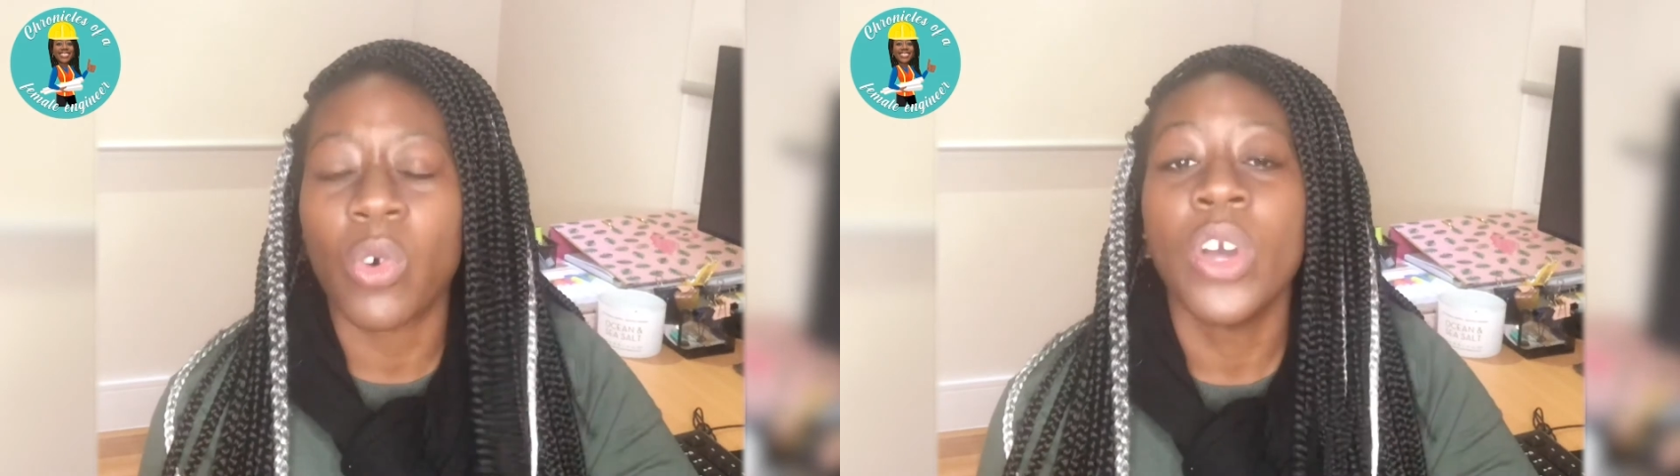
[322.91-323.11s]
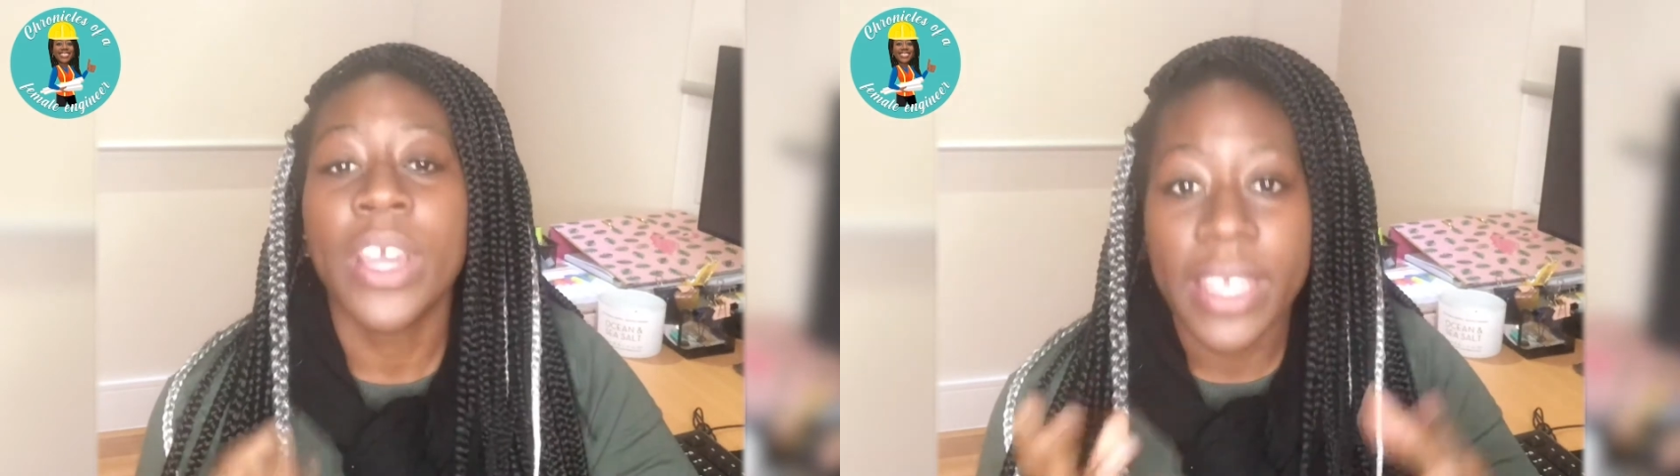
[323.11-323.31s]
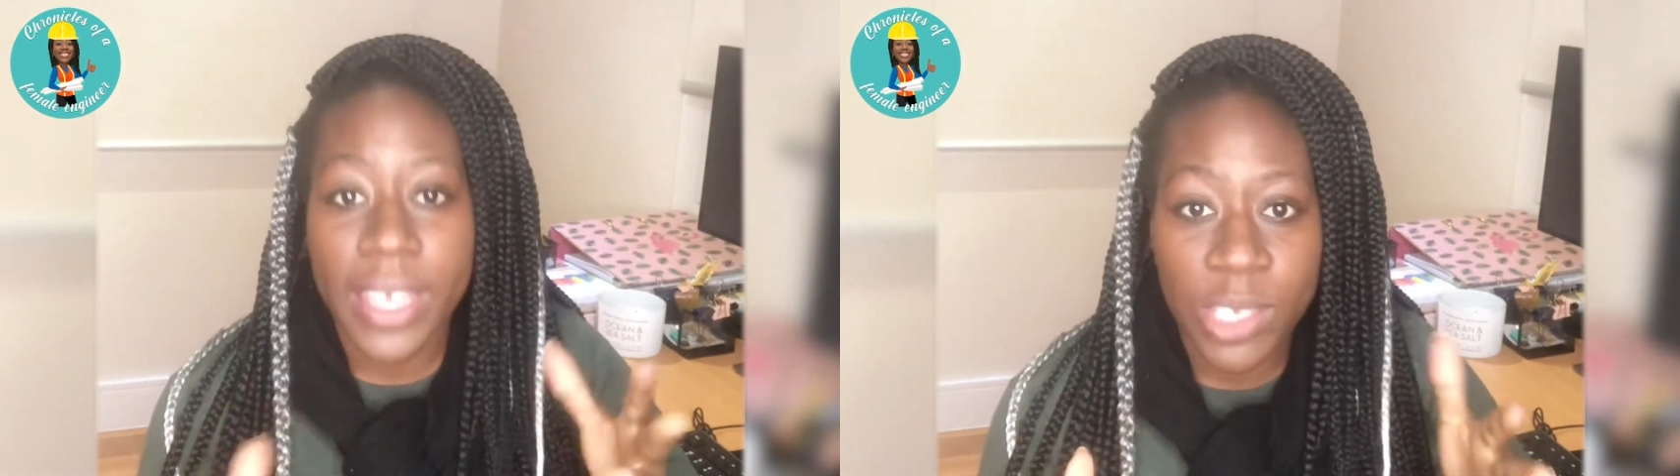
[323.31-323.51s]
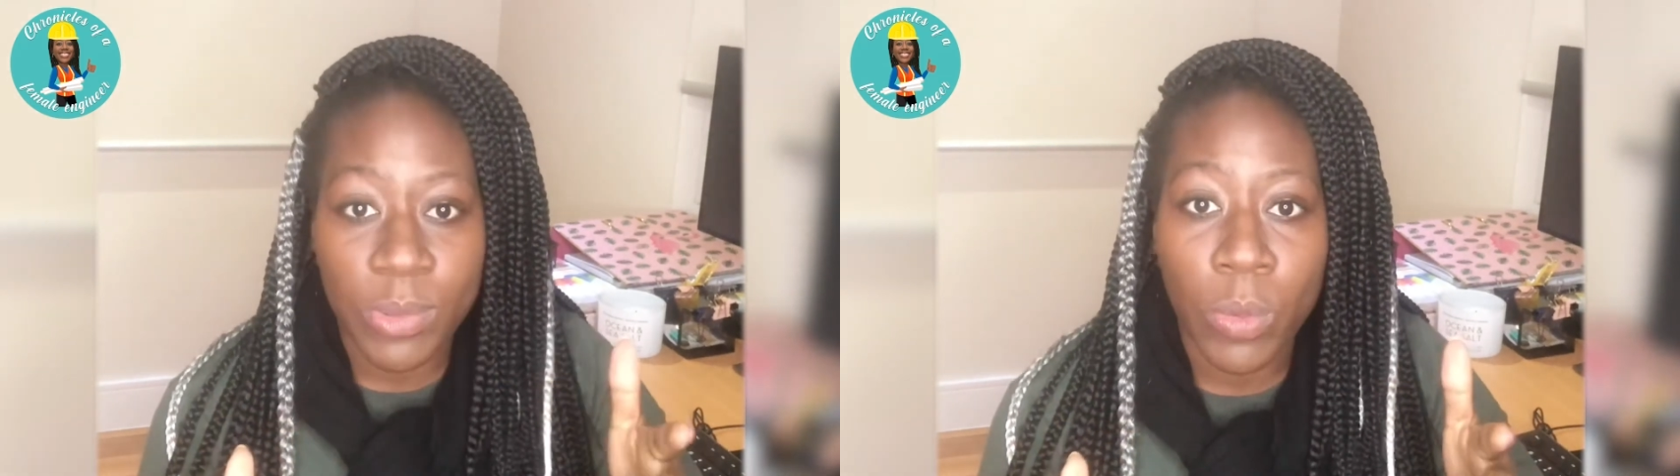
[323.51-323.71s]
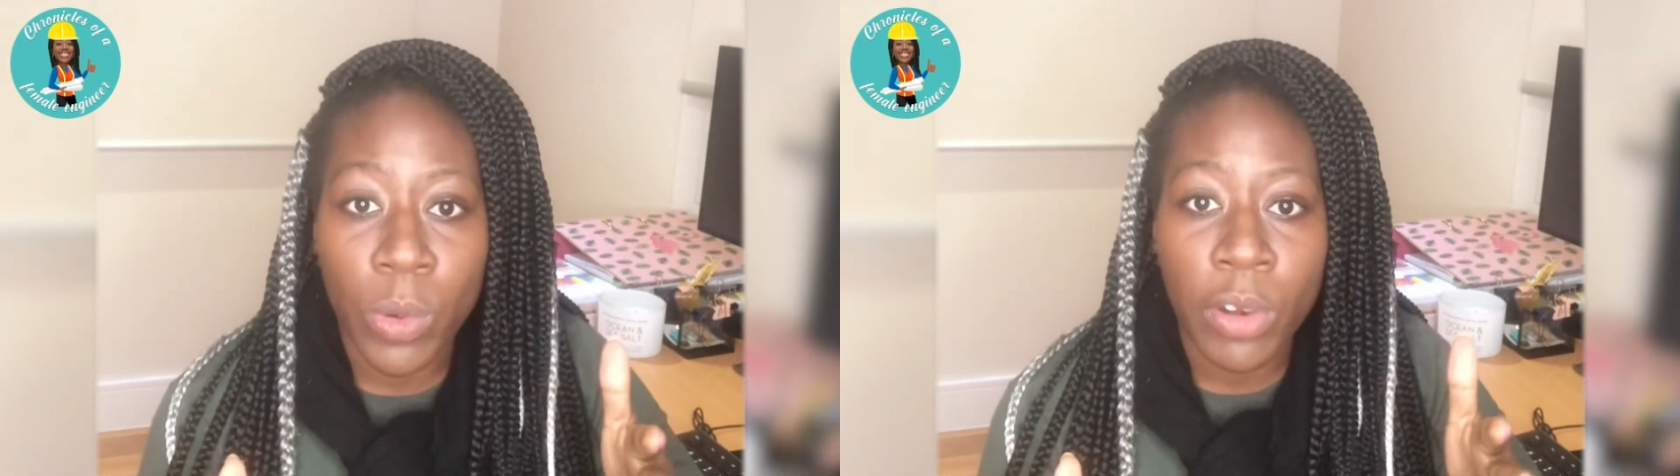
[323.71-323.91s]
or yes,
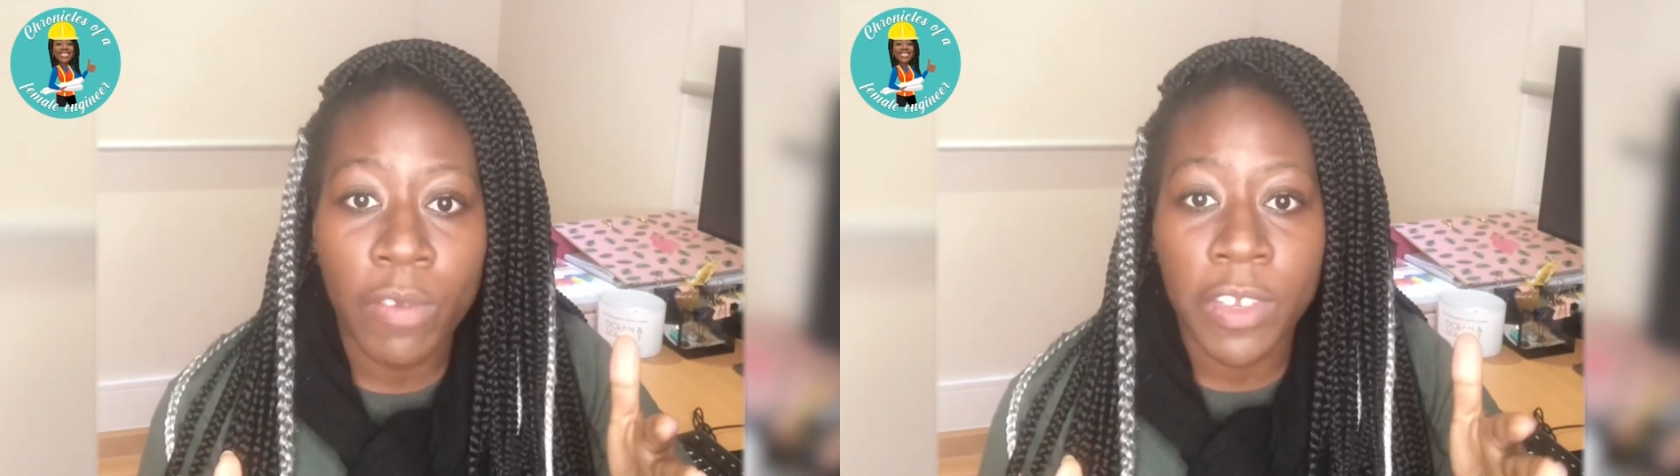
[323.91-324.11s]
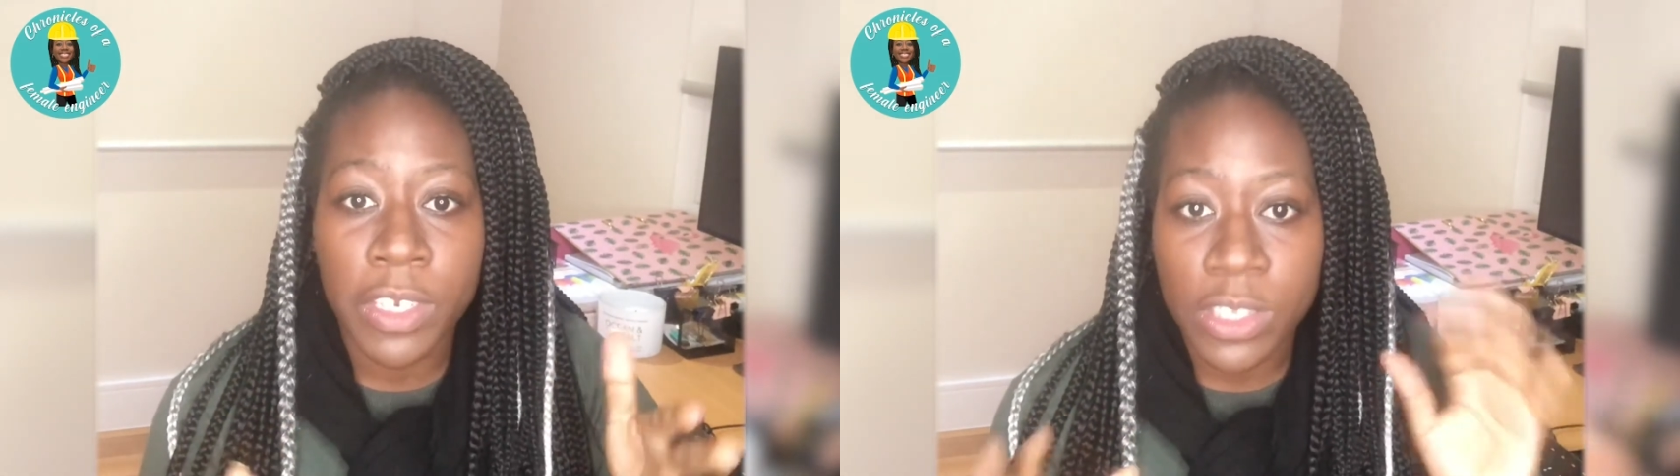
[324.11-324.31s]
we're aware of it,